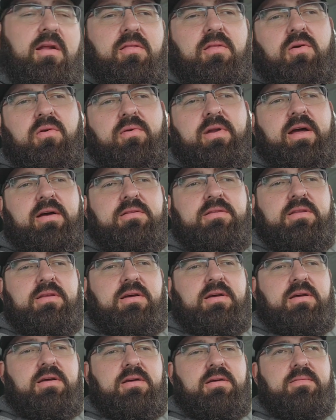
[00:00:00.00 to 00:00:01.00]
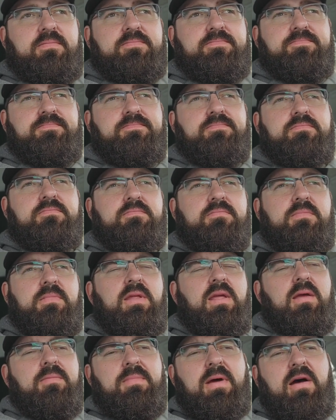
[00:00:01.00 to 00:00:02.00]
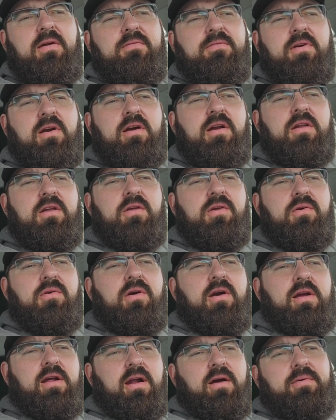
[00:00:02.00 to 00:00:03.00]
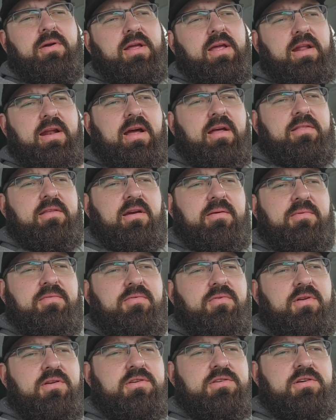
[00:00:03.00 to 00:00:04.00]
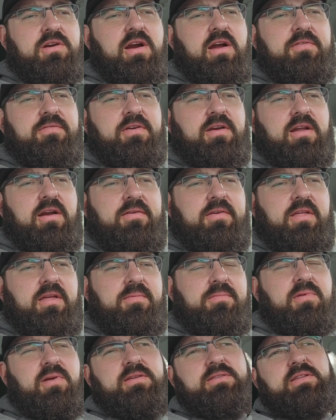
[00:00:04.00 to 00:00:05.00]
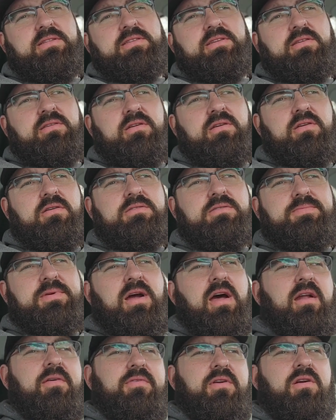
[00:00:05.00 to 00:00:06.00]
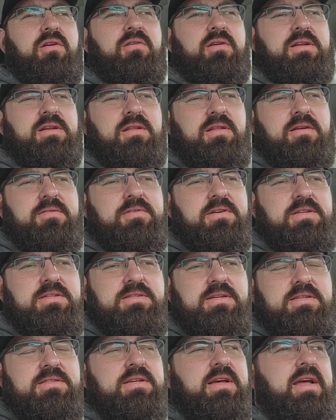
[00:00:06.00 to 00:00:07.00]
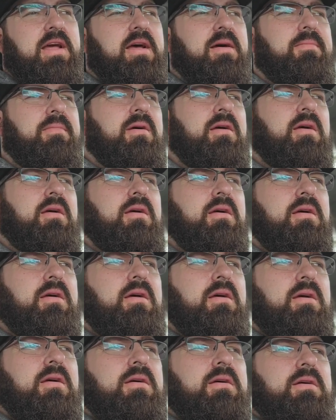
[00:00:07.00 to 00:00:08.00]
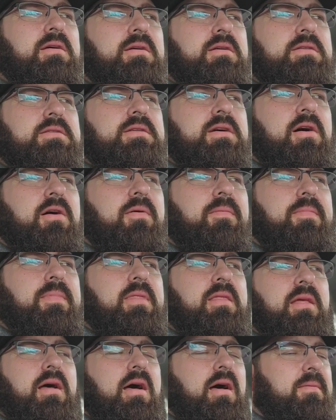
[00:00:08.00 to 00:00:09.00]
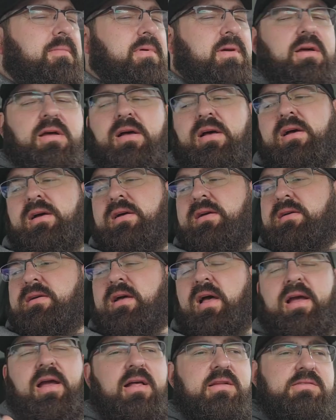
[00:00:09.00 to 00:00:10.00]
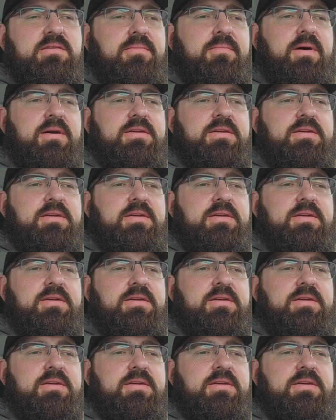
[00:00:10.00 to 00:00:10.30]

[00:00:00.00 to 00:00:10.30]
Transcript: load out uh, Mountain Vernon, New York, and I want to get out there before the traffic and everything. Plus, it's a it's kind of an early delivery, 6 a.m. So I'm uh, I got some of my